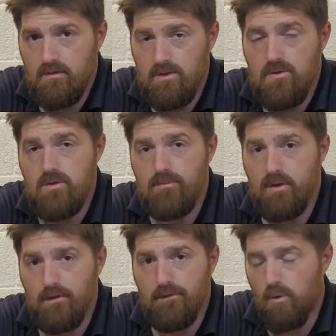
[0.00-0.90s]
So as soon as I
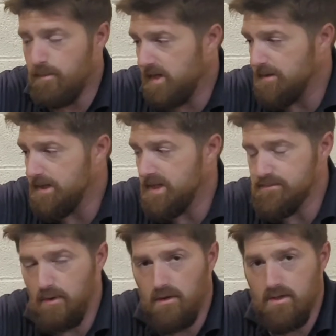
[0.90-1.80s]
put it on full beam and
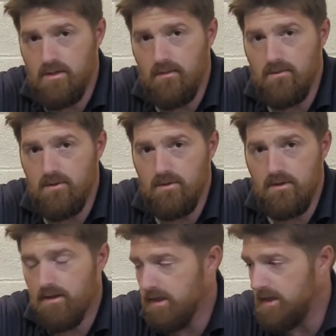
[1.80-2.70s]
these spotlights comes
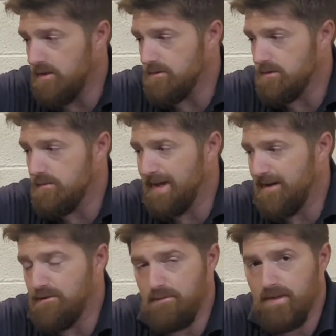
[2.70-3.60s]
on, it uses the
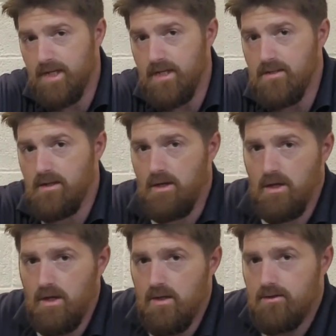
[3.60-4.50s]
power from these
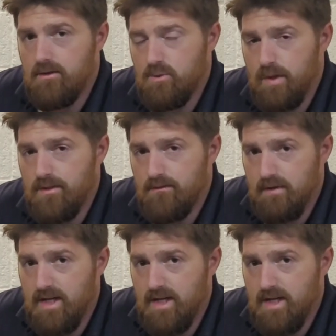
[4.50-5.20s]
to switch the